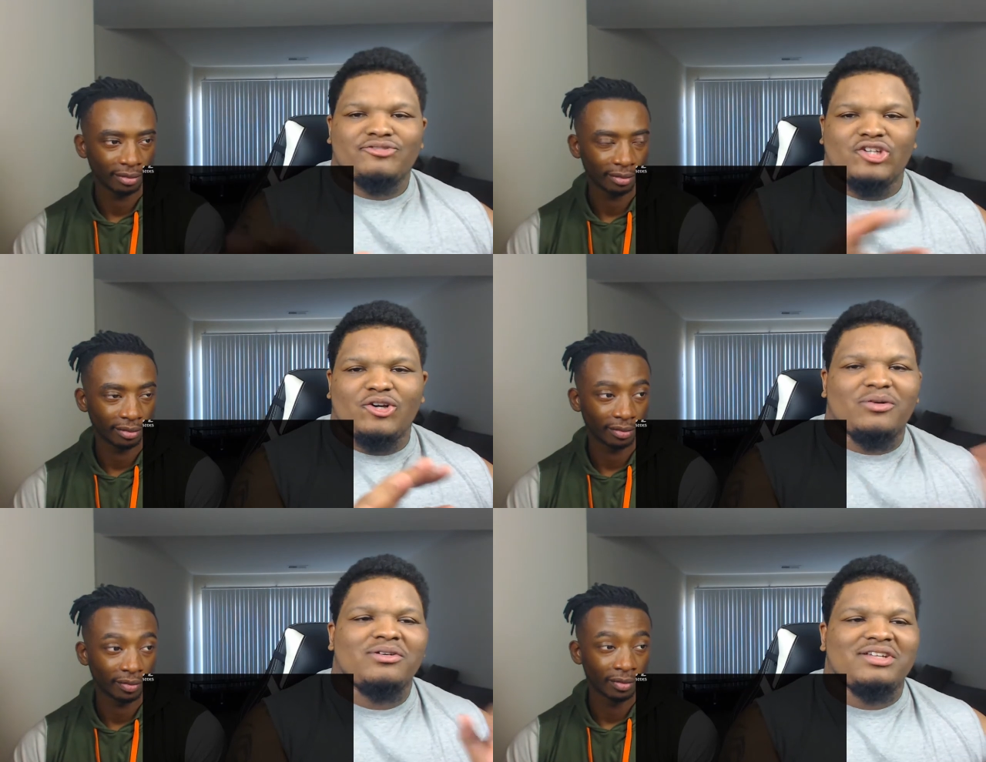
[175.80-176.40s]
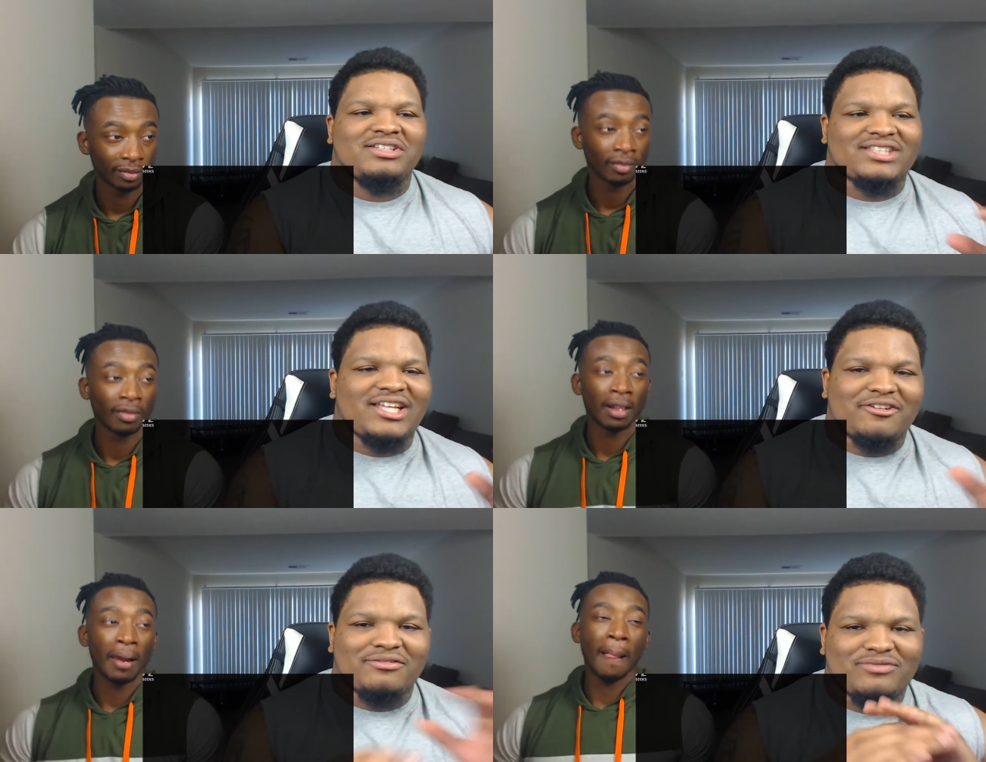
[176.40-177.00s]
Speaker 1: so instead
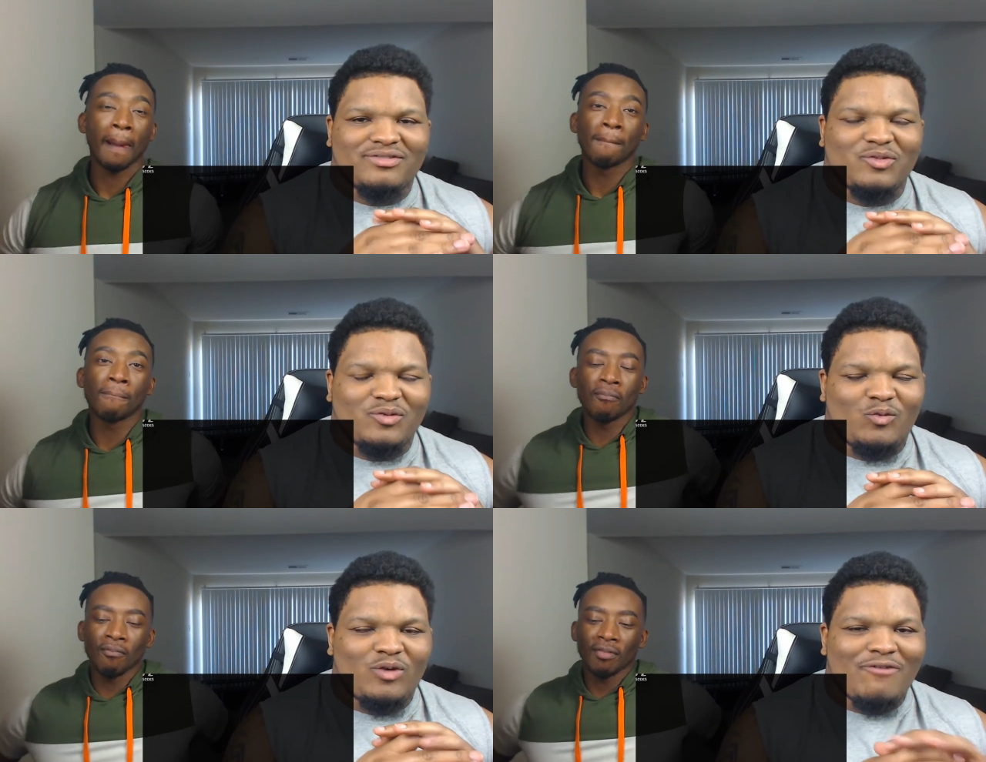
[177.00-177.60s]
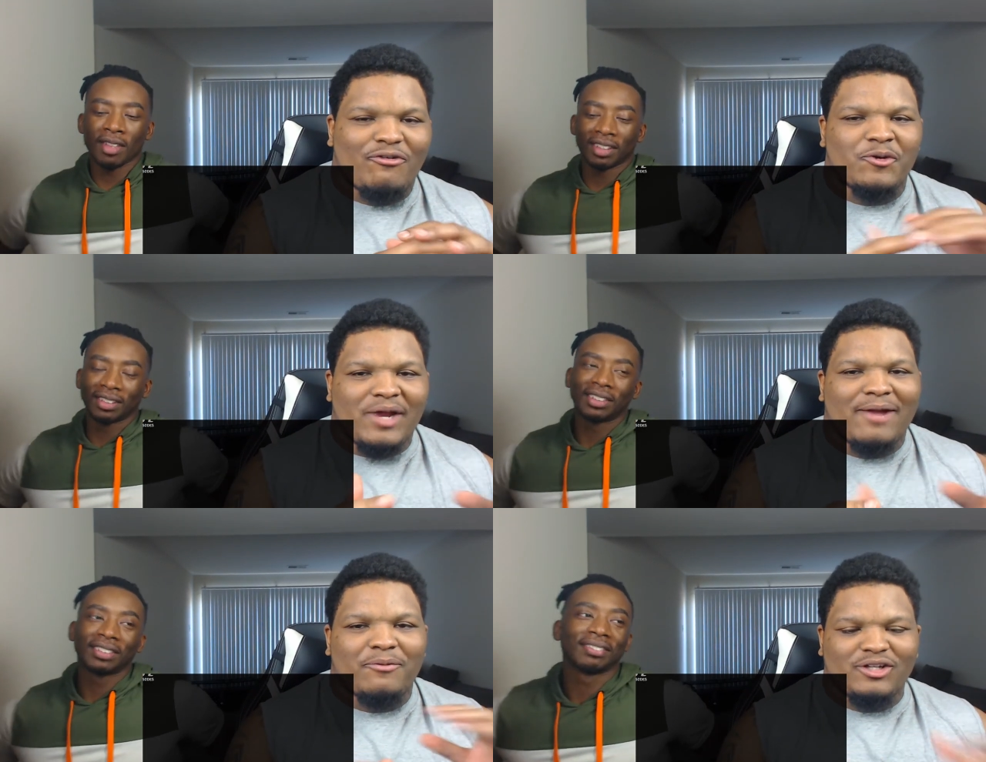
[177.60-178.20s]
of if we rap,
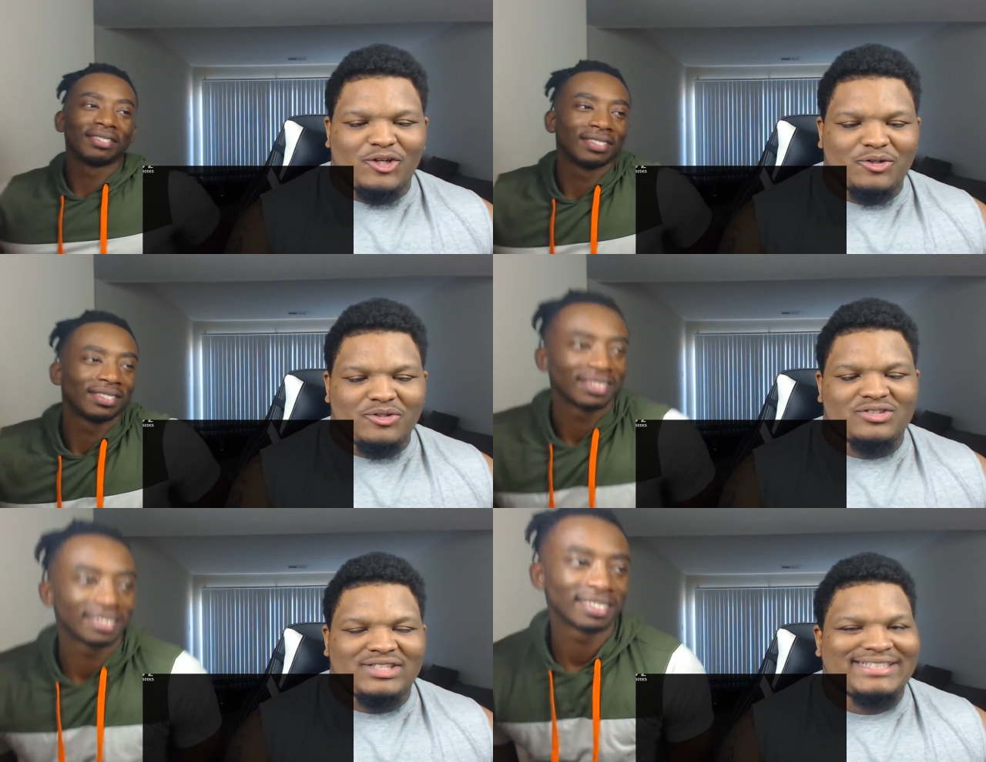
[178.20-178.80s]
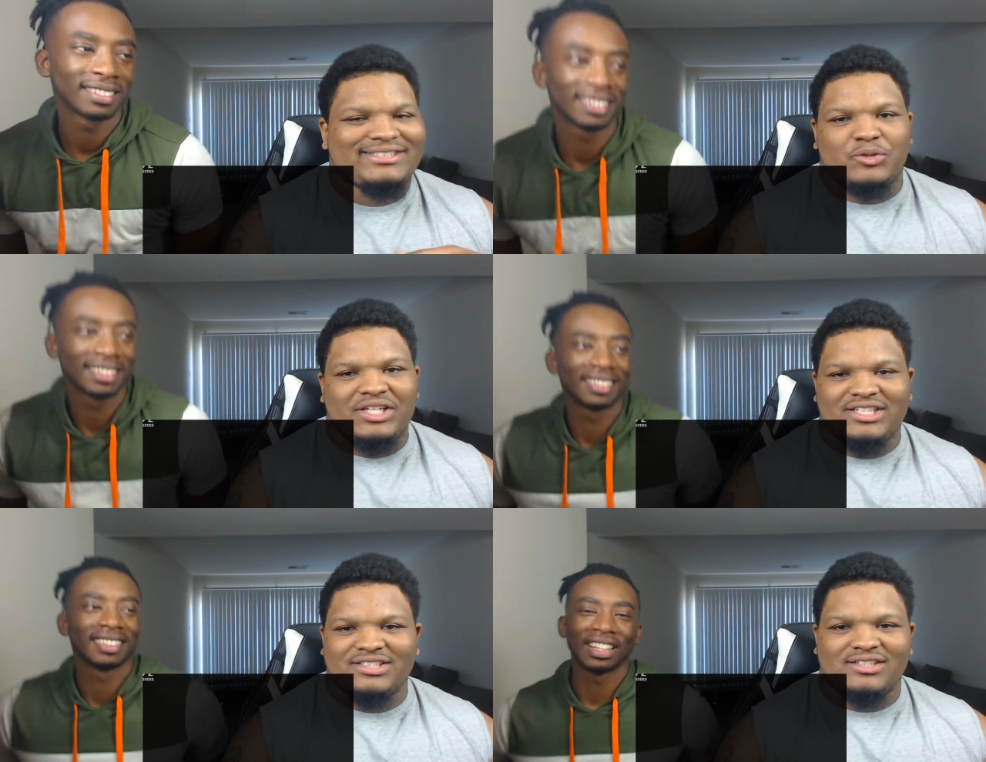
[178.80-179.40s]
we lose. That's too
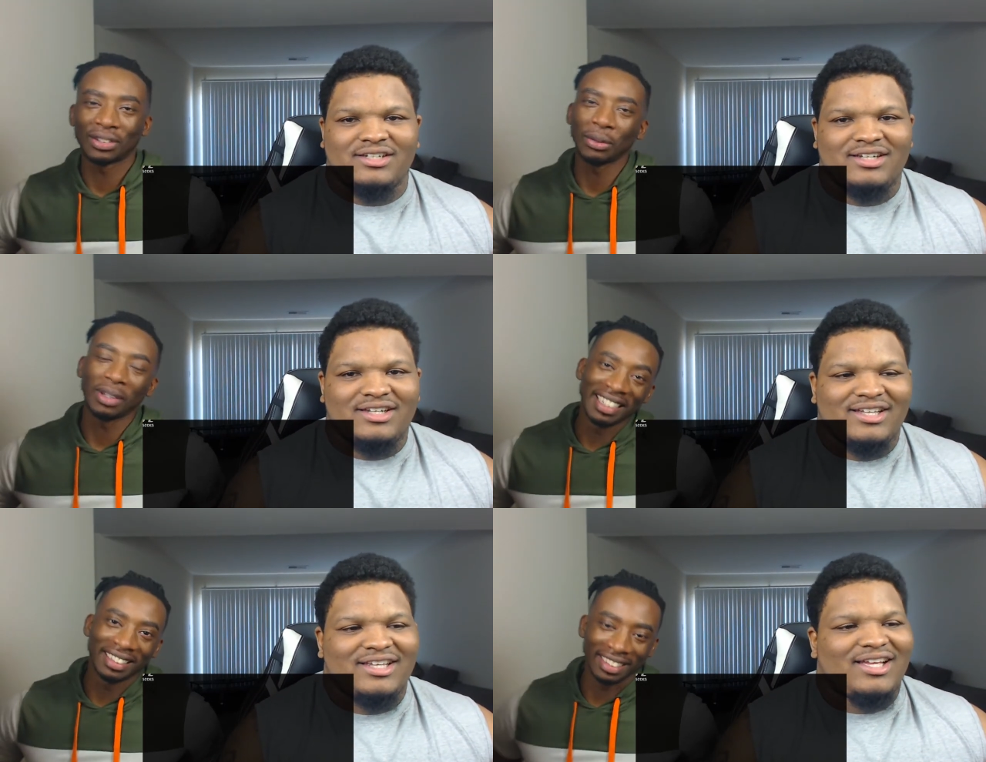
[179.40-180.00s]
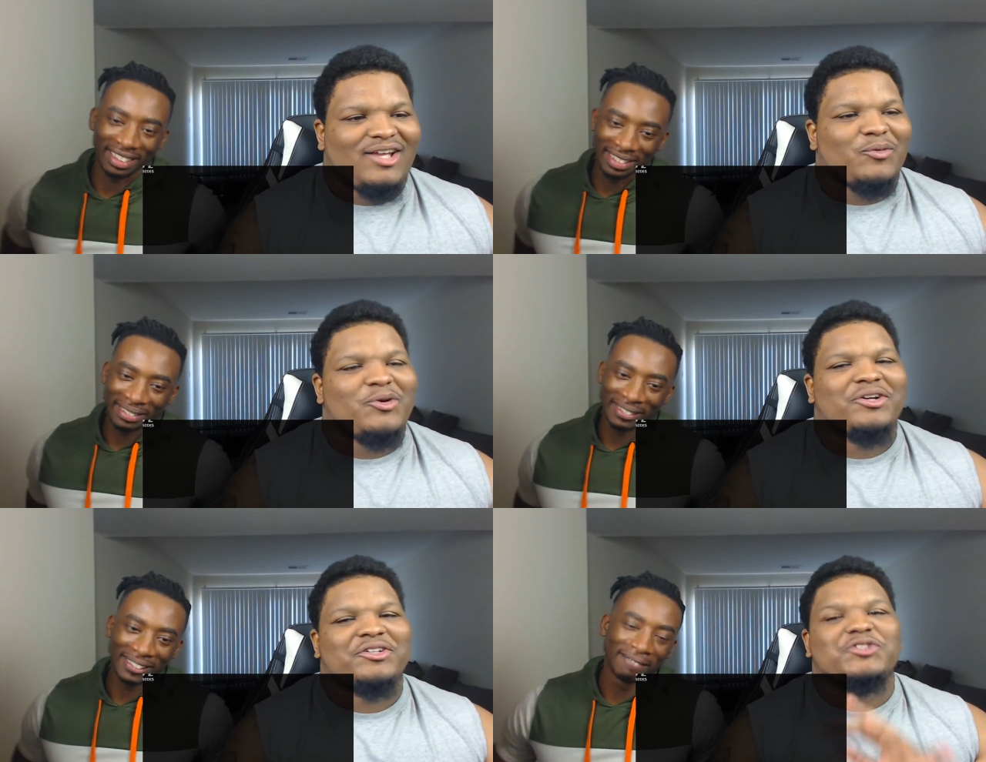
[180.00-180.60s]
easy. That's too easy. We're
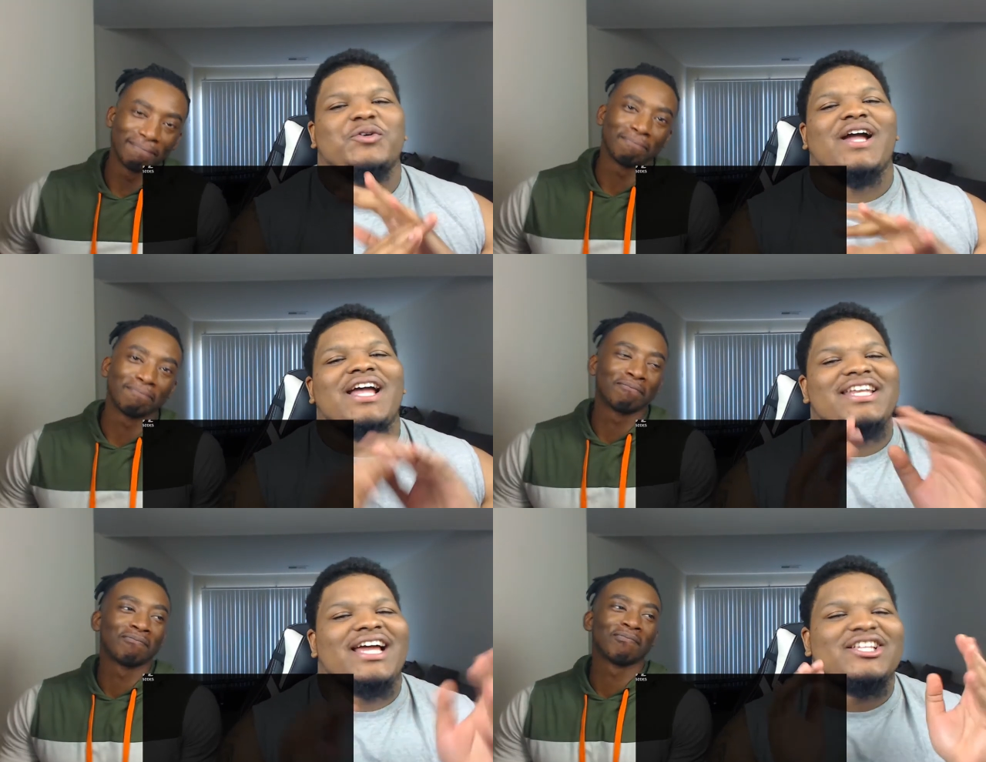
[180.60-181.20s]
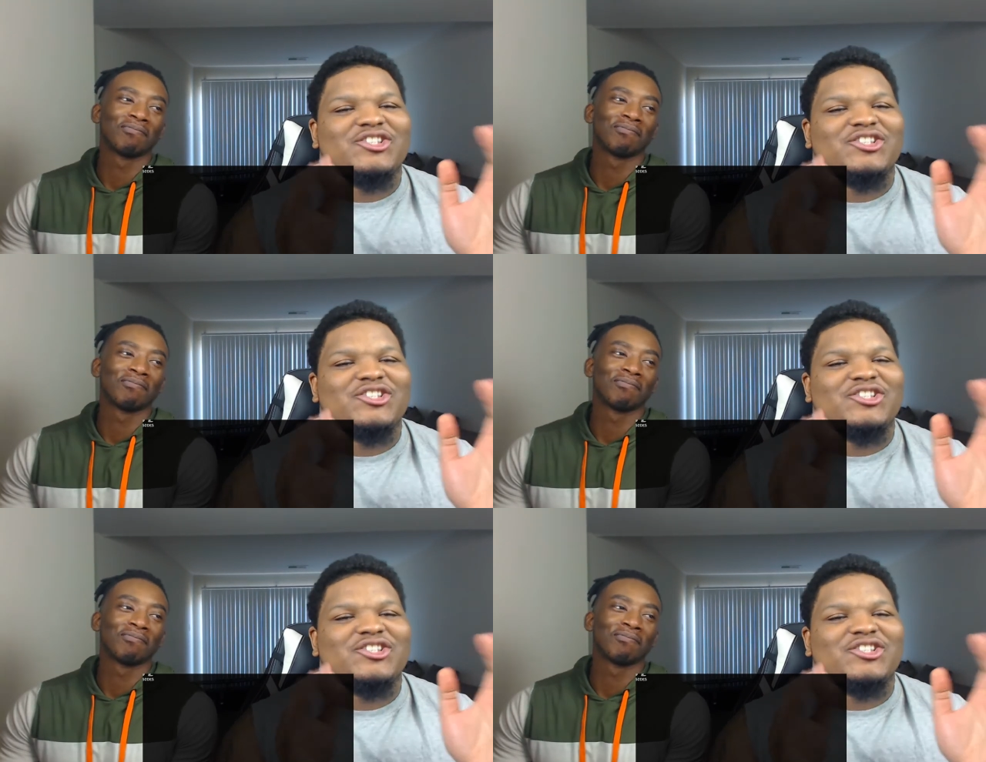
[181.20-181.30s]
gonna try not